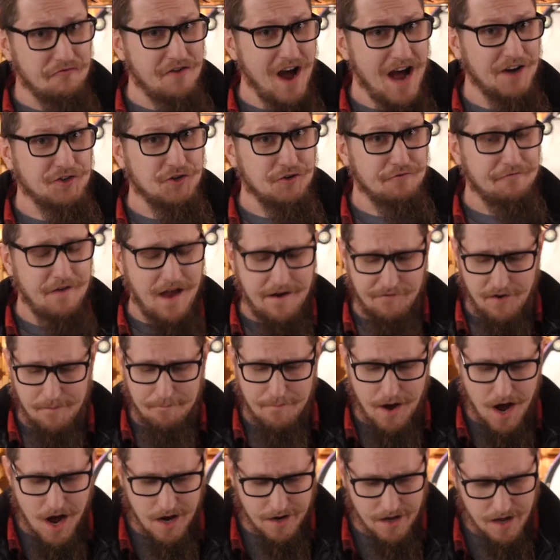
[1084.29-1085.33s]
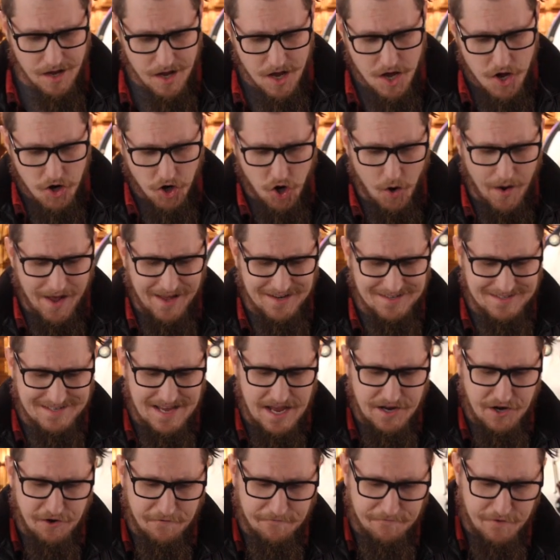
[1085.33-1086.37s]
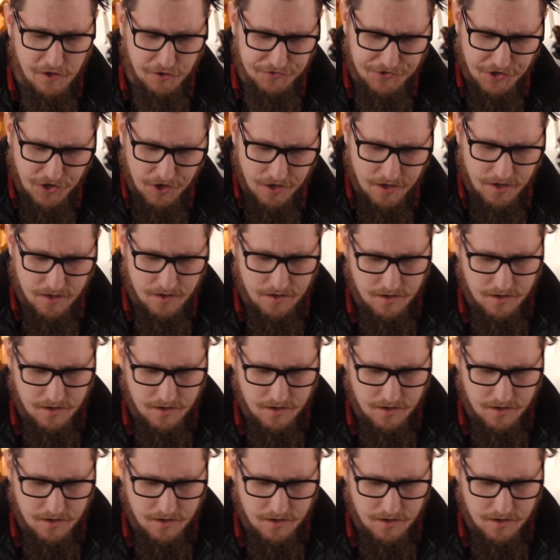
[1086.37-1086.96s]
got your favorite mug. Go ahead and take your filter,